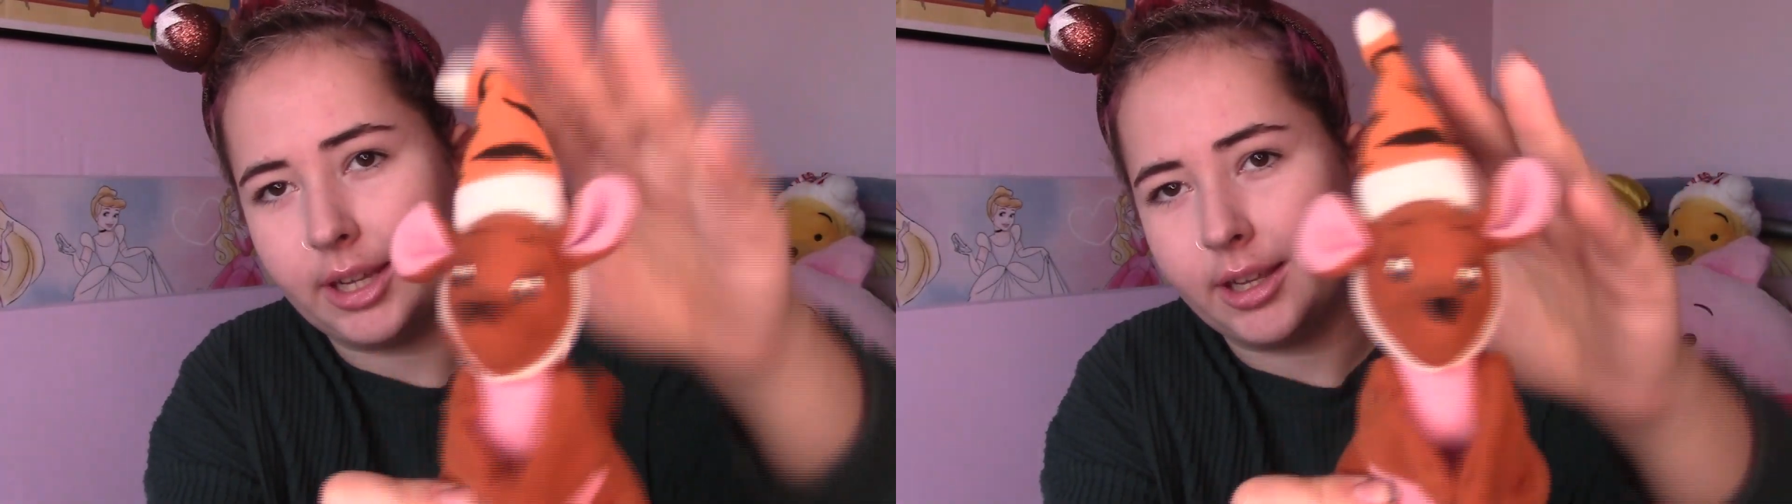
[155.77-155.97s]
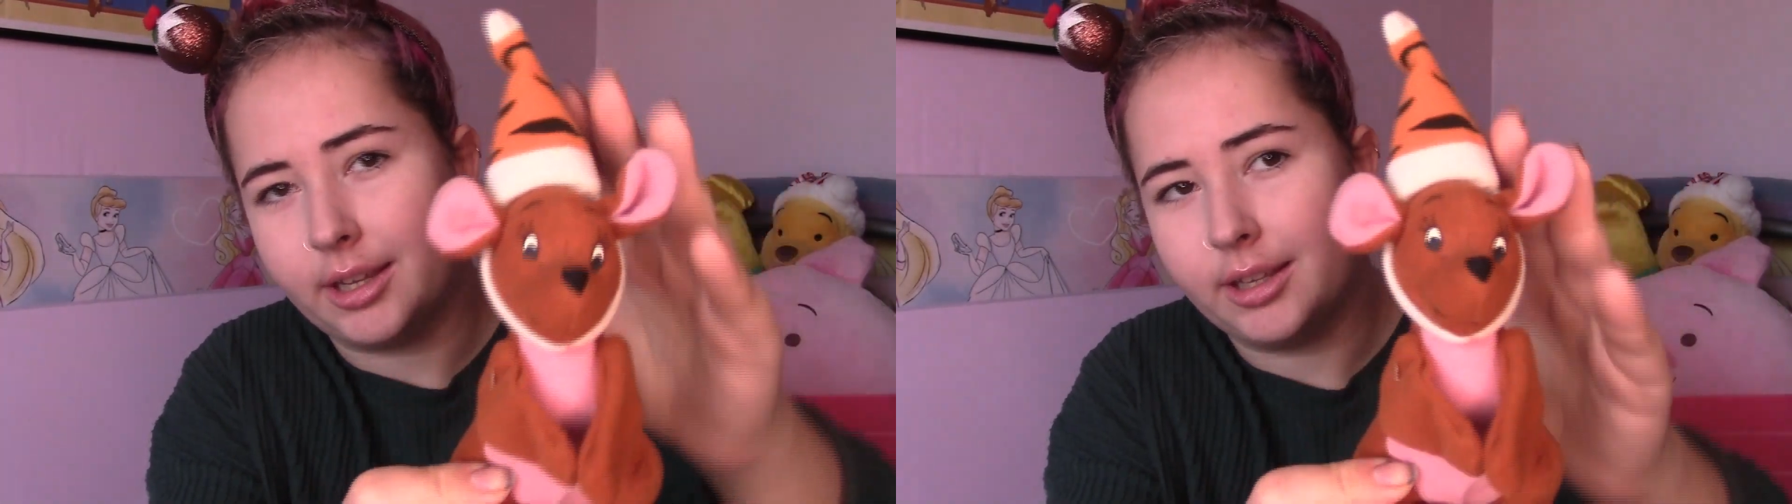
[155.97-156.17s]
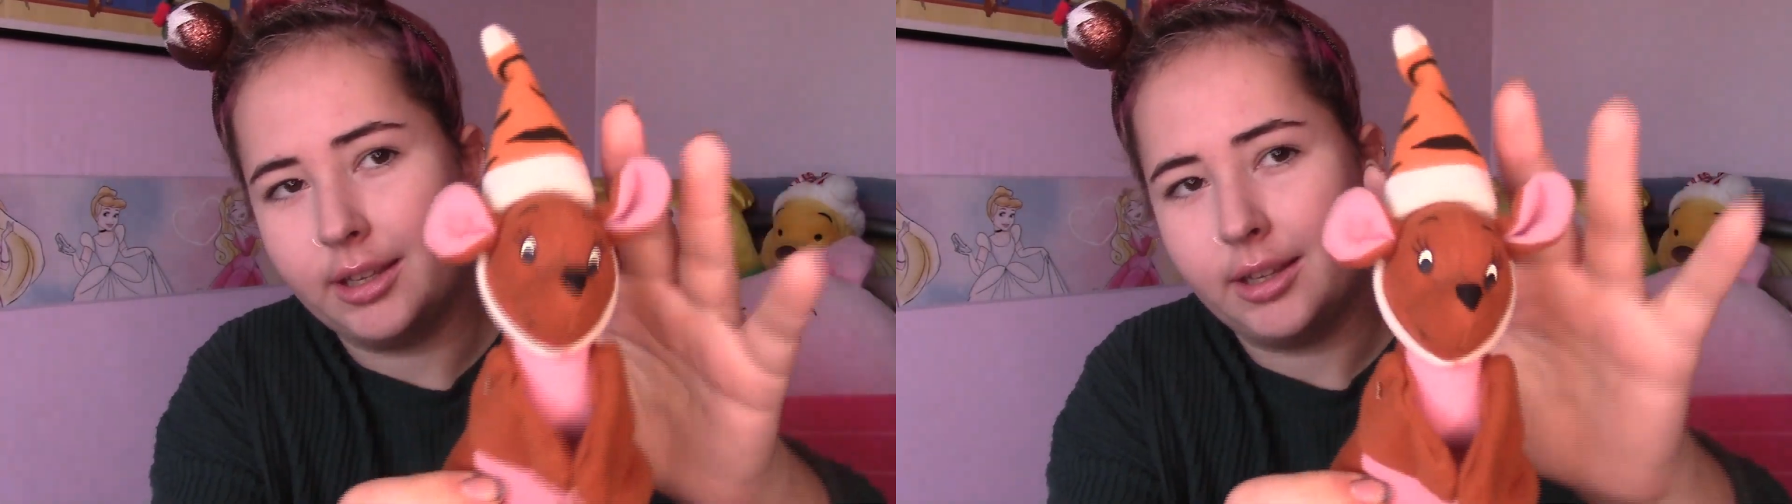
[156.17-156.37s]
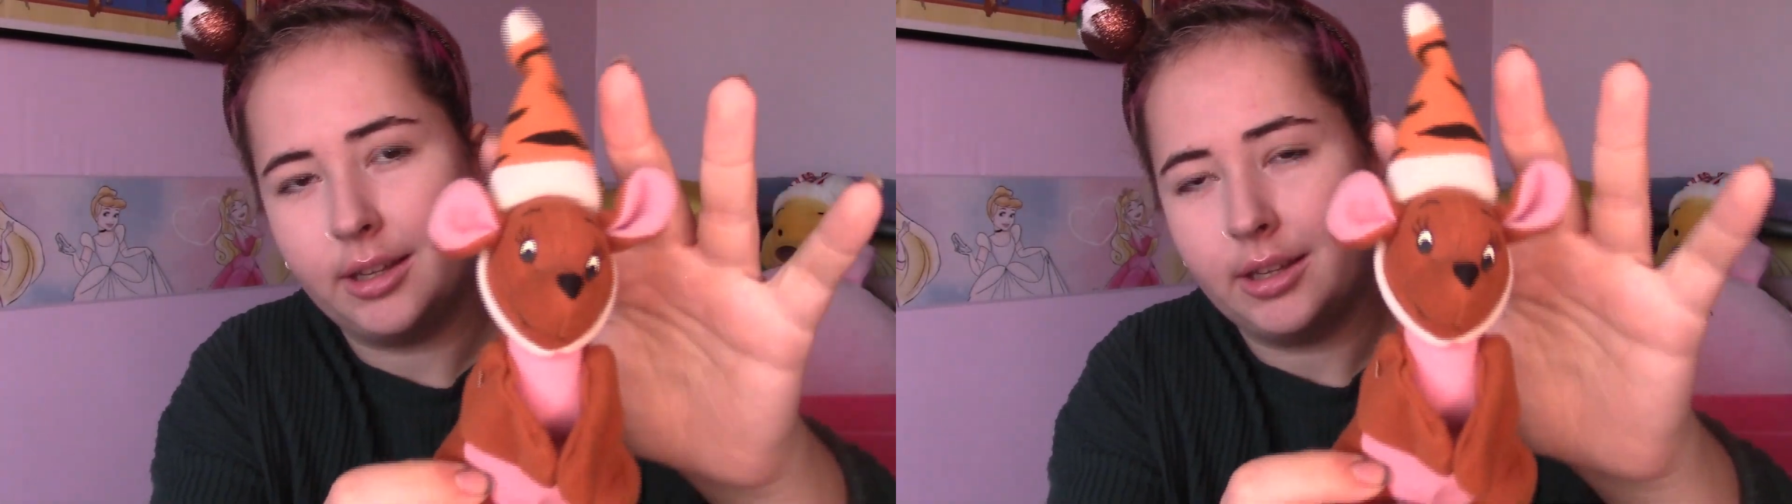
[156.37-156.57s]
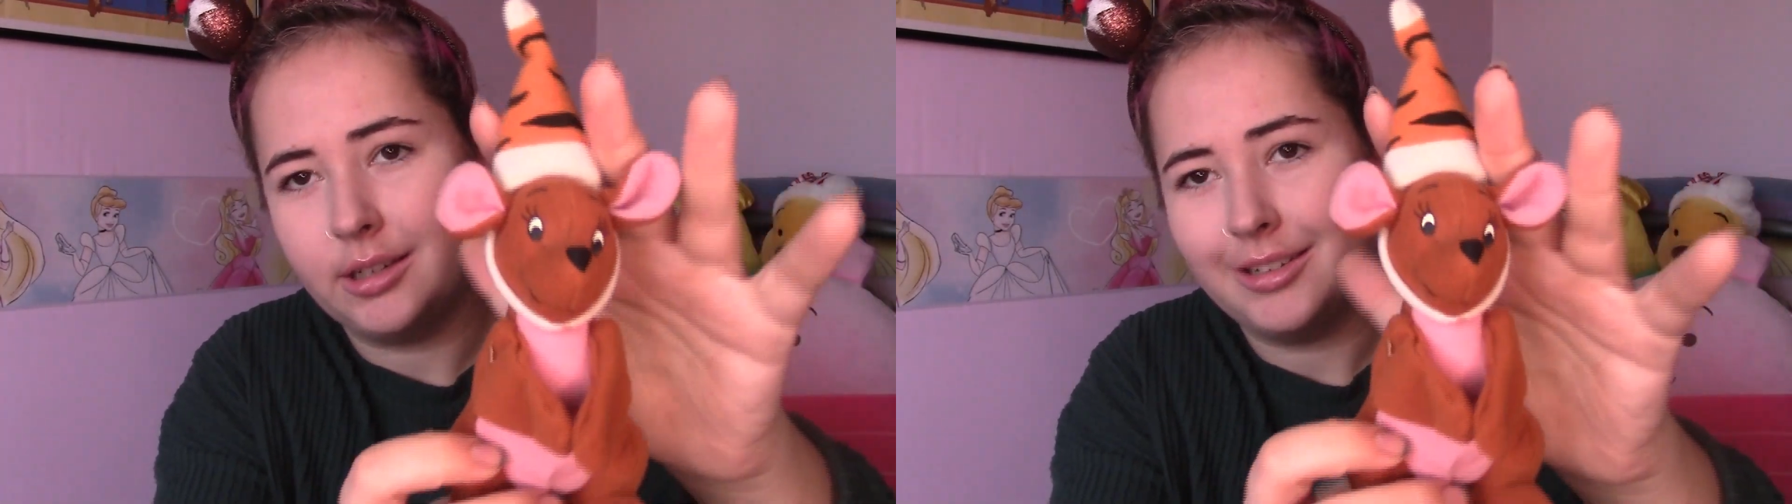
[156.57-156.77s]
Tigger
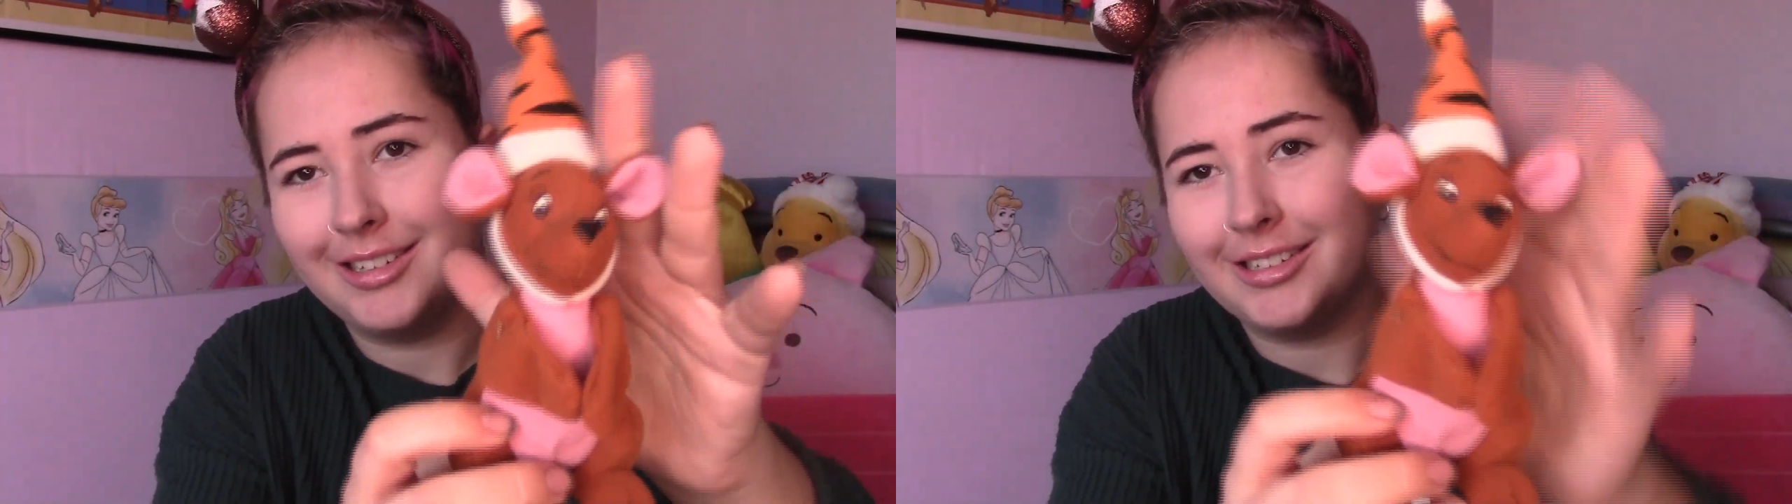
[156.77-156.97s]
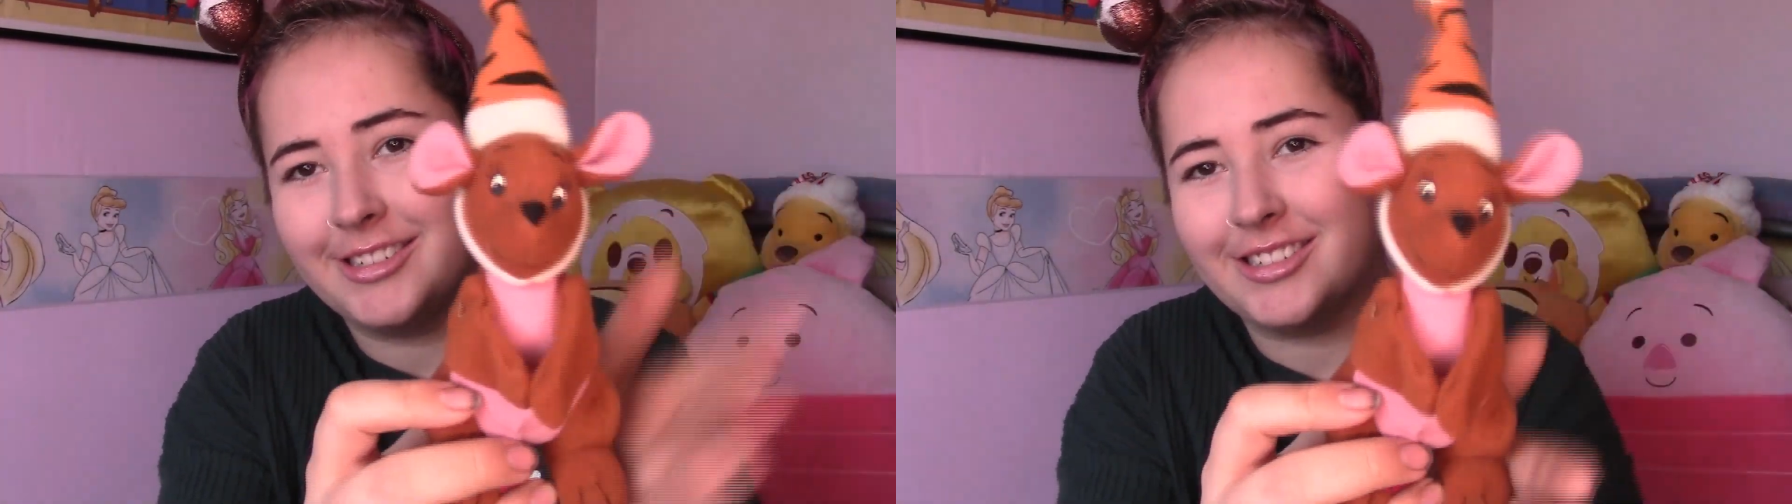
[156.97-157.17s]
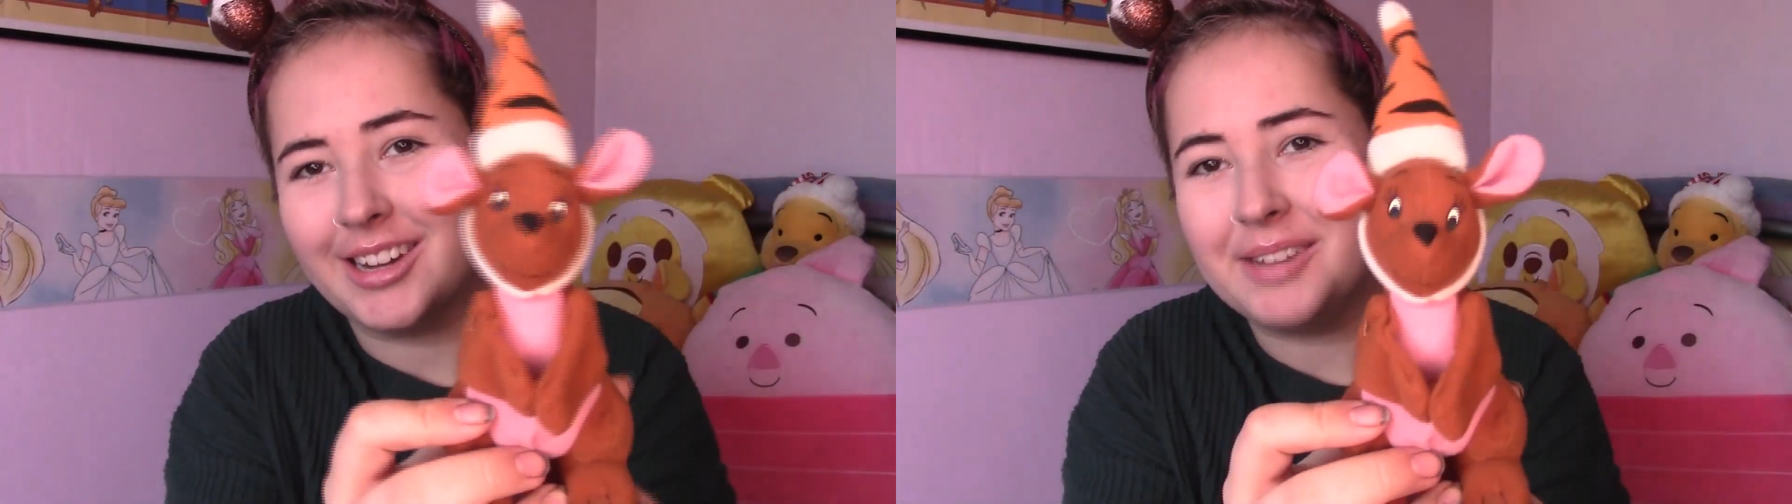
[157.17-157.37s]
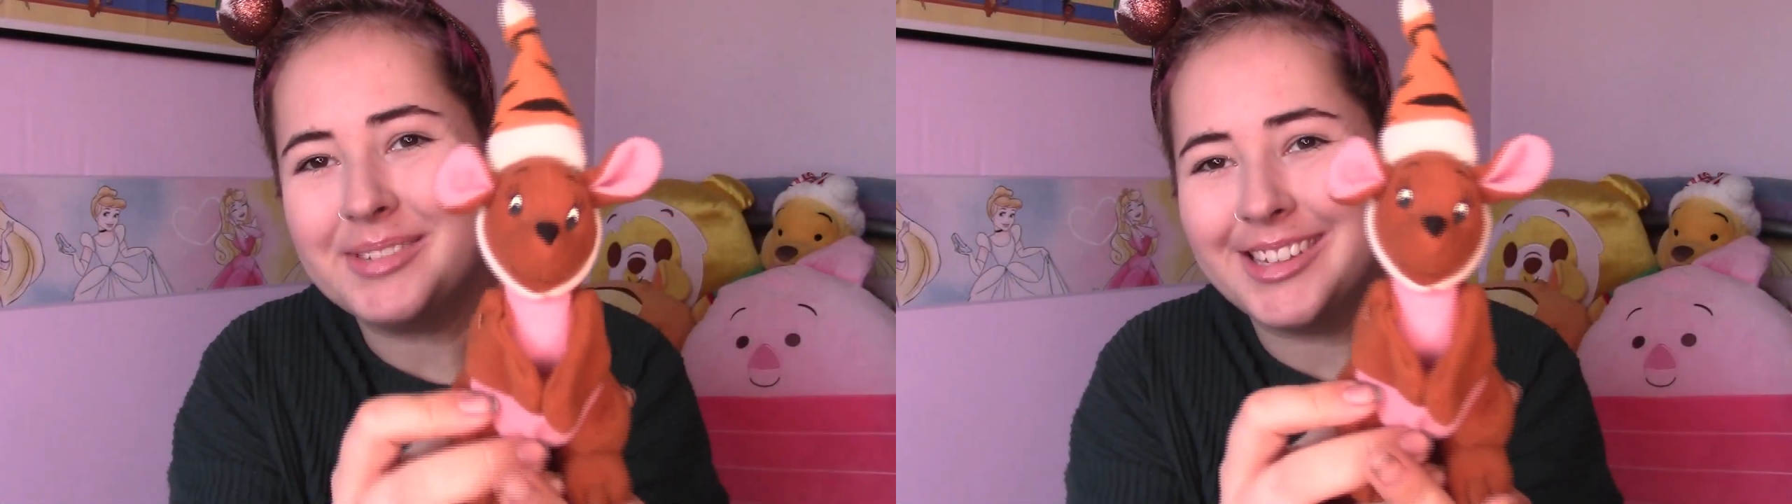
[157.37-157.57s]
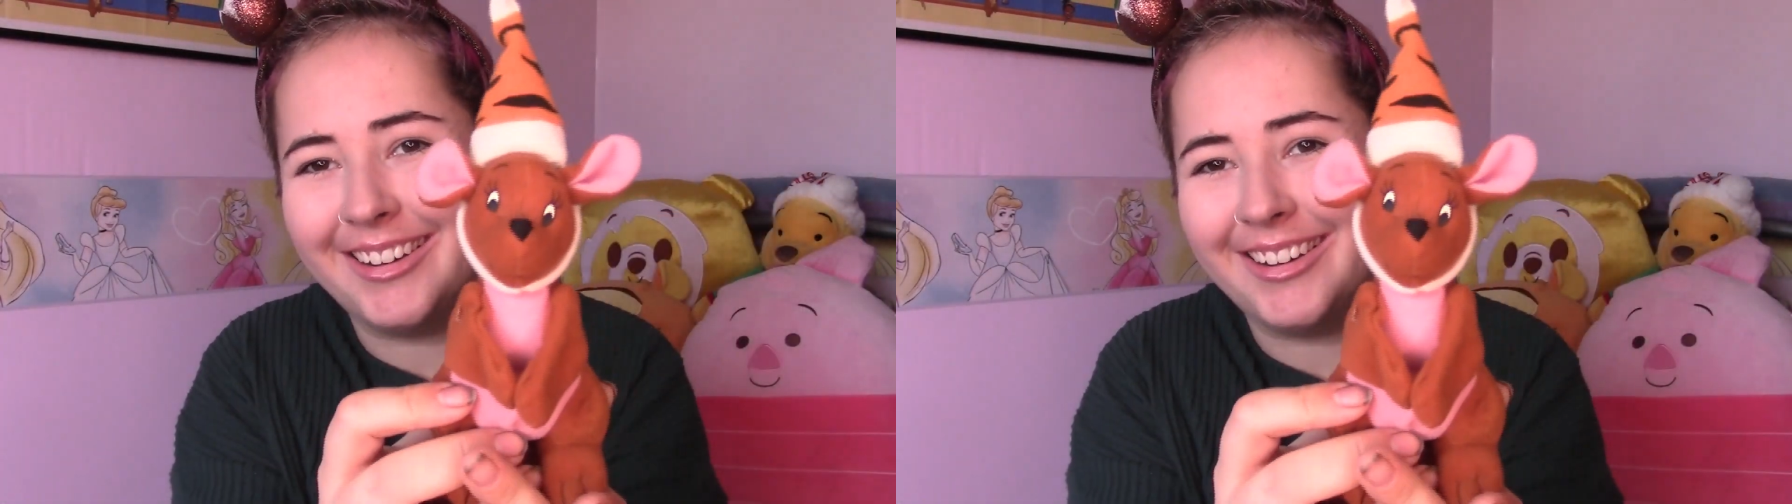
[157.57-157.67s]
stripes